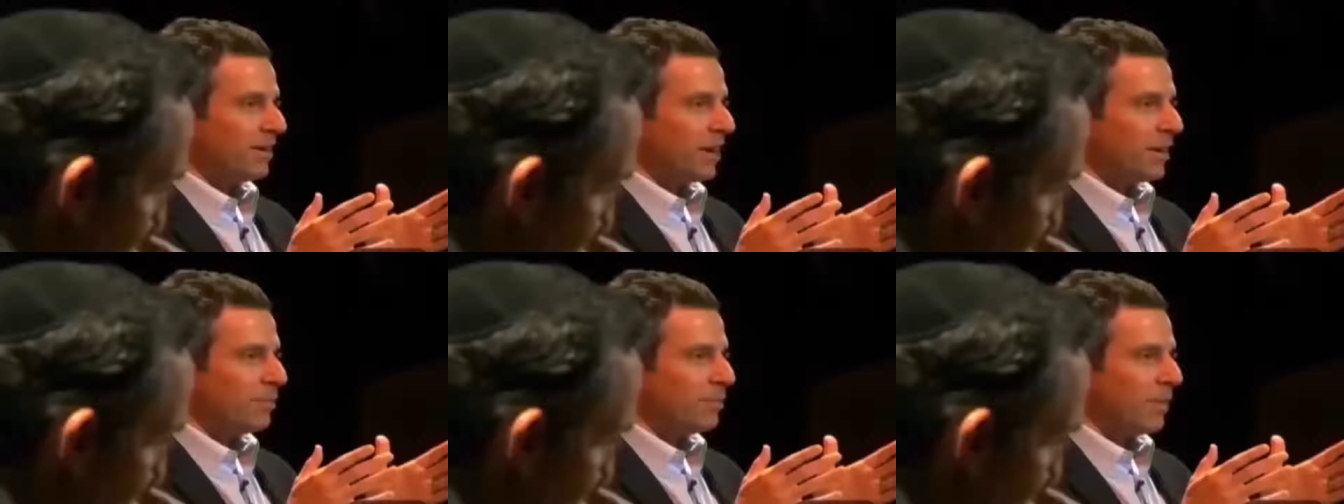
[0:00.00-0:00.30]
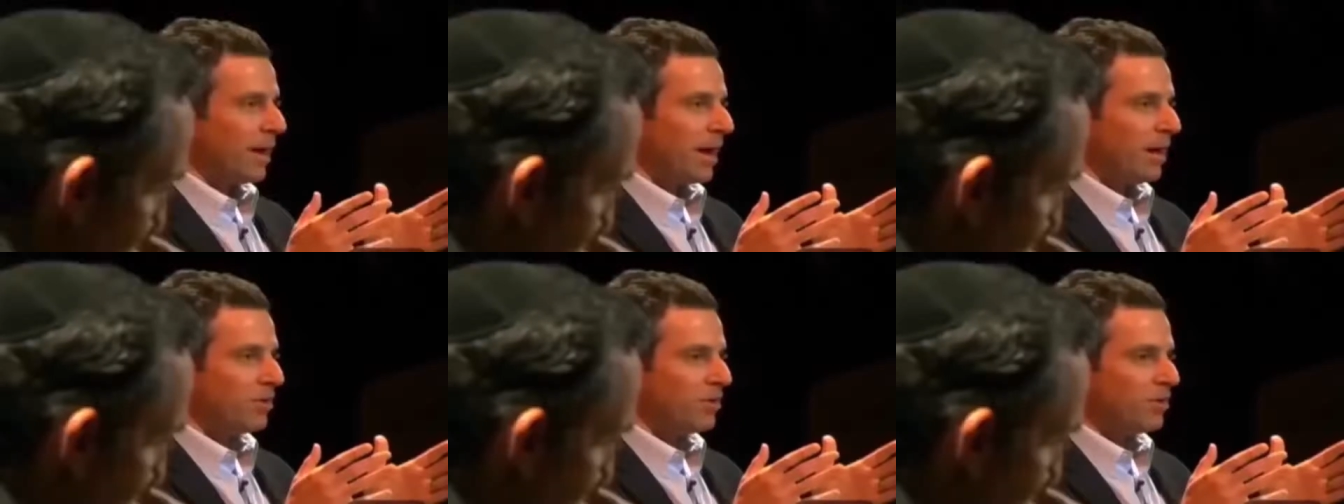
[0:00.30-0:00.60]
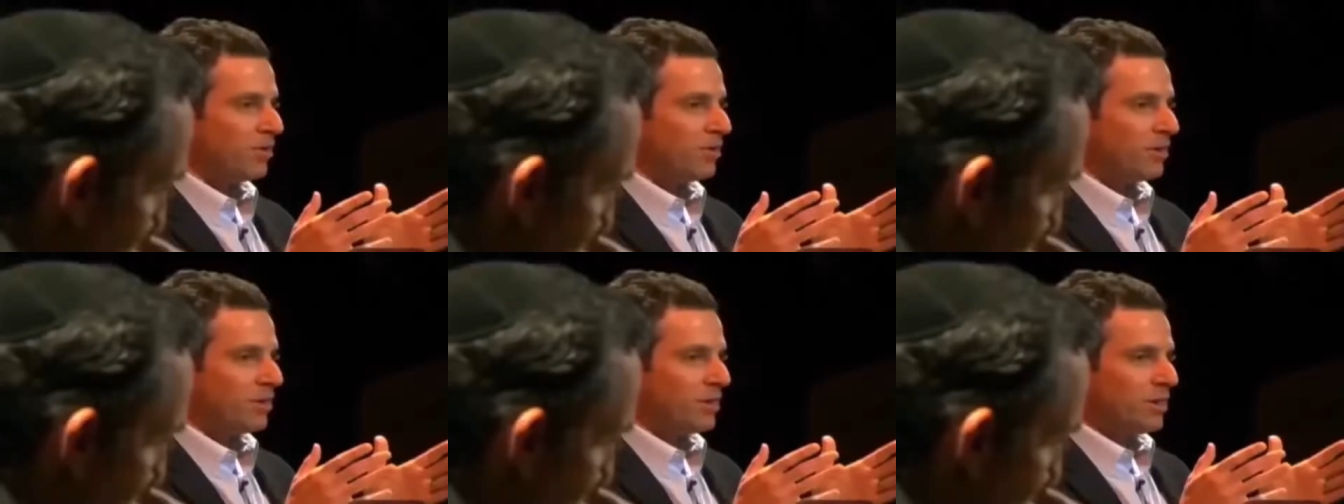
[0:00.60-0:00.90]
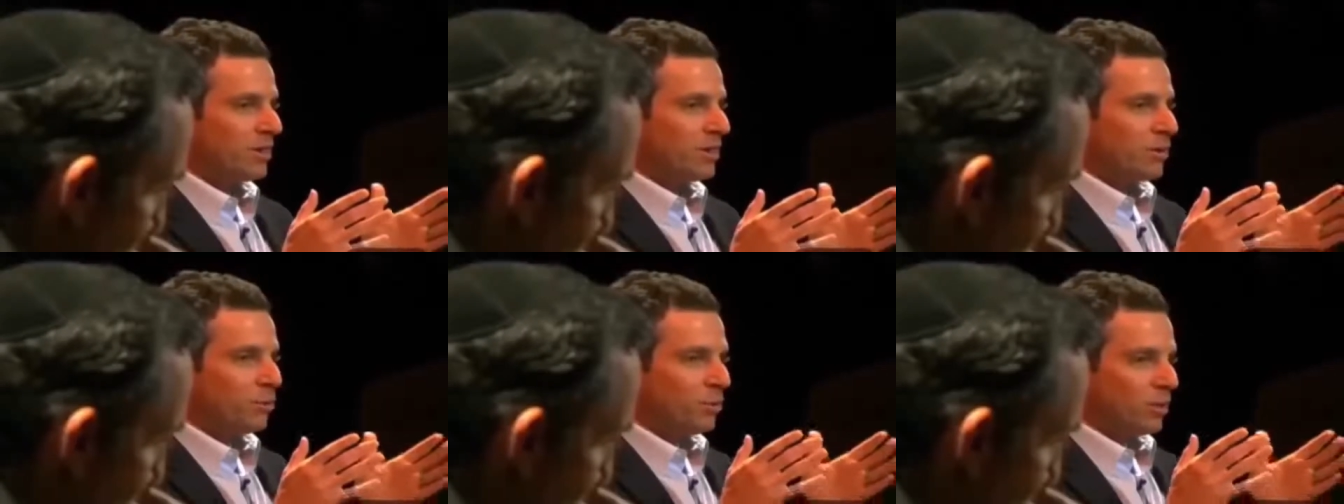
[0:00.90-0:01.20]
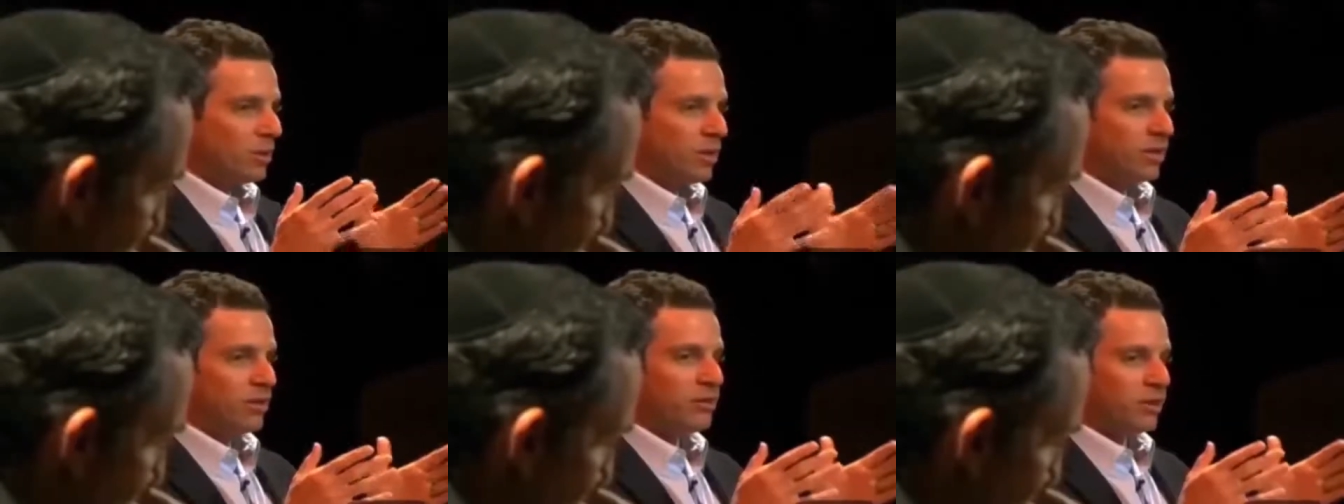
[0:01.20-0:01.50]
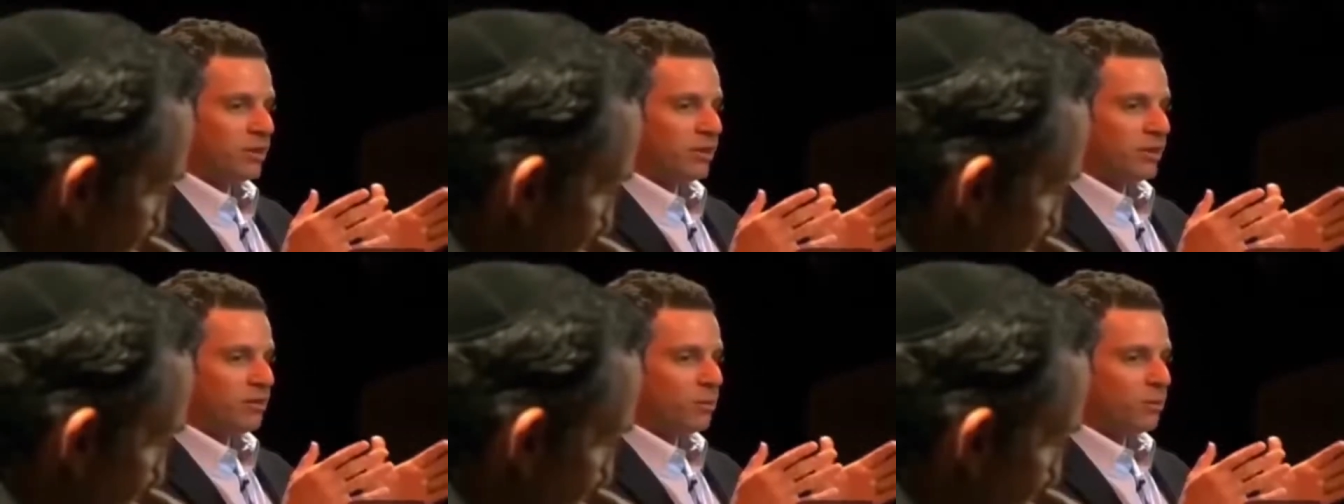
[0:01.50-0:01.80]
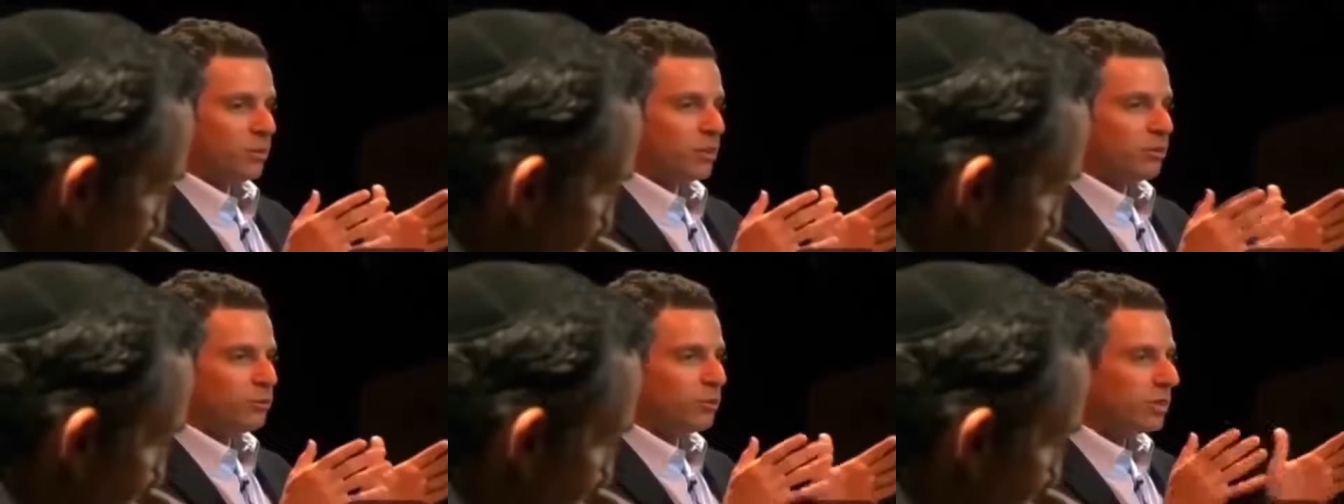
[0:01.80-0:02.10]
about religion,
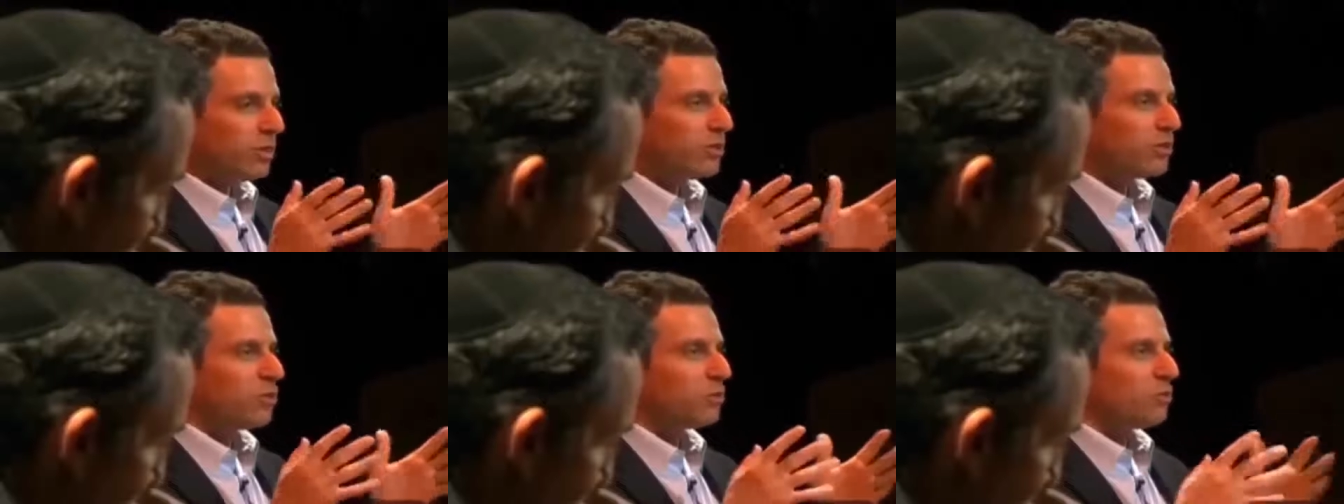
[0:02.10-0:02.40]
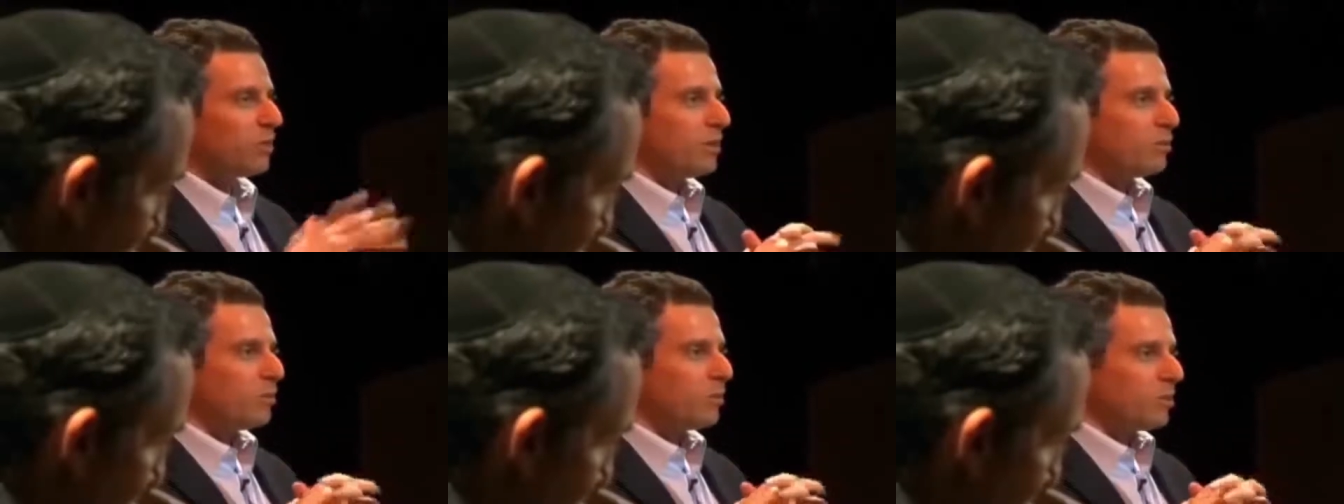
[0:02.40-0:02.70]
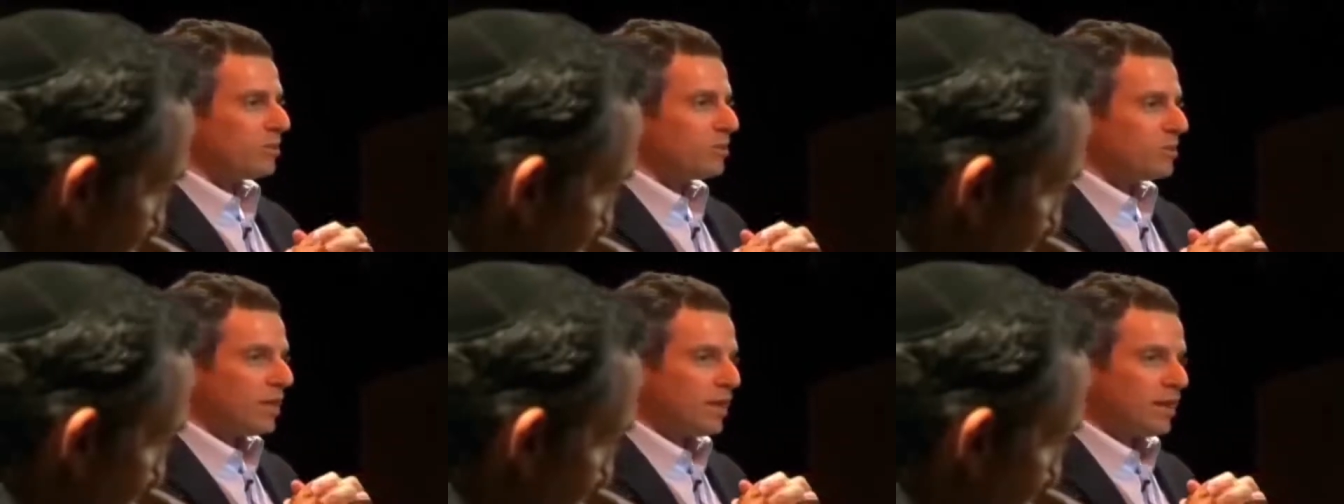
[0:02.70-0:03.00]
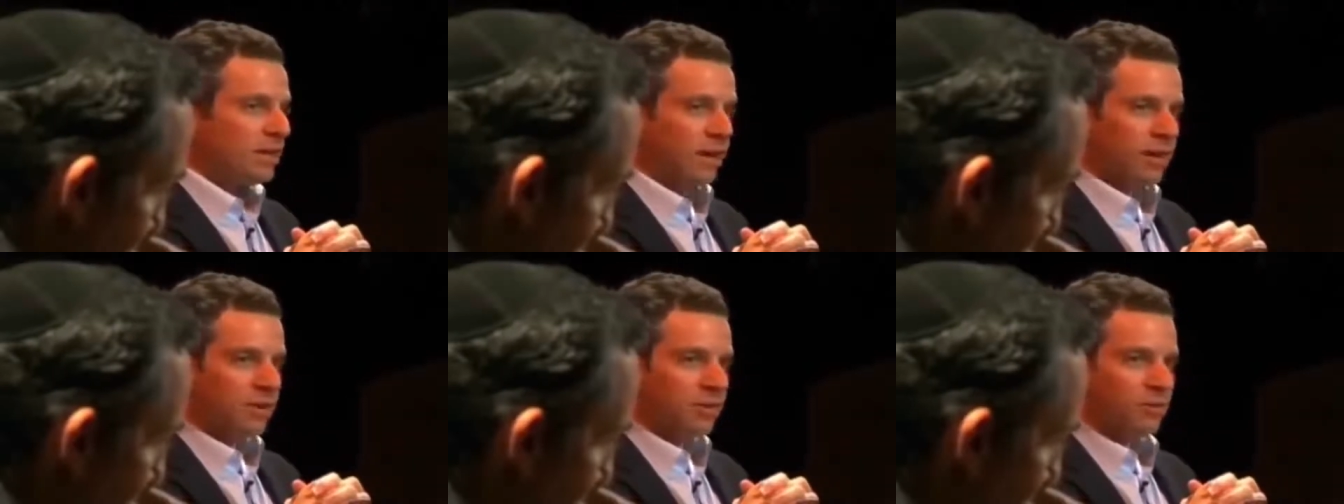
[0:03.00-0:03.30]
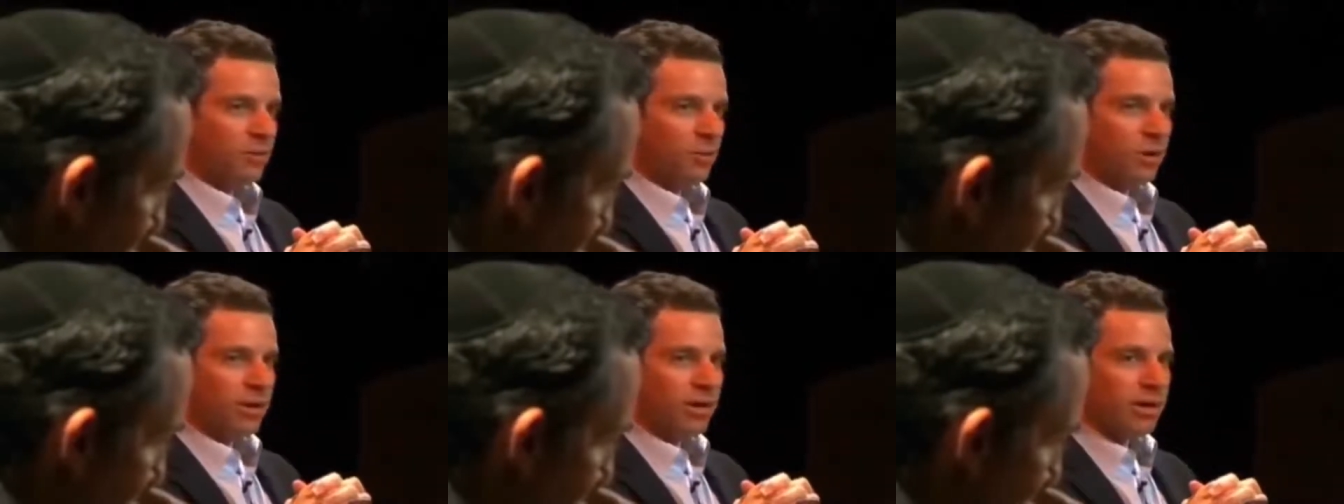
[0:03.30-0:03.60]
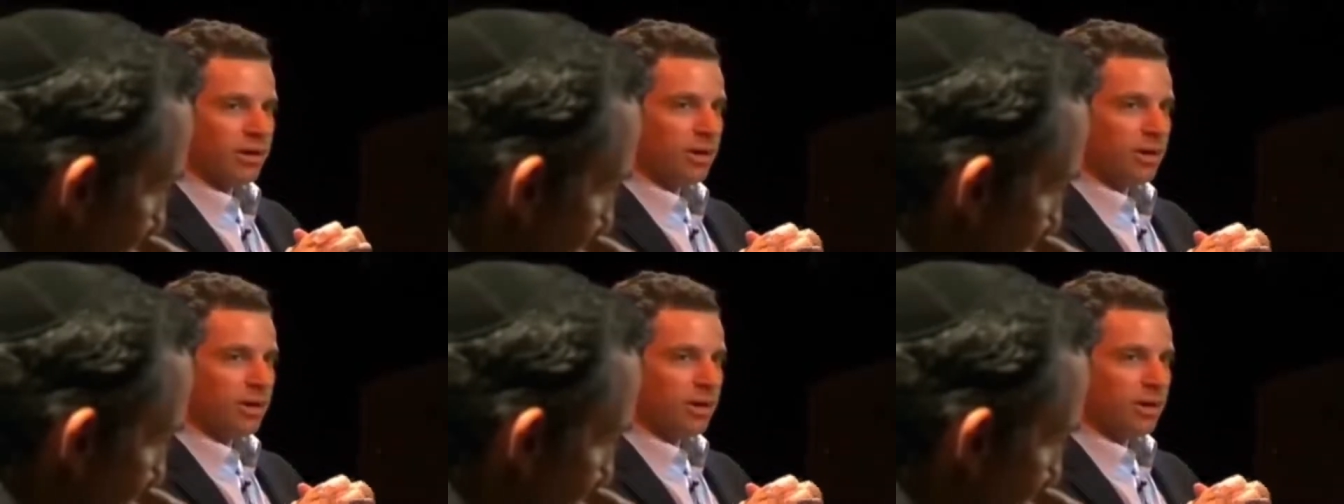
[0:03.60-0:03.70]
which religious people tend not to want to hear.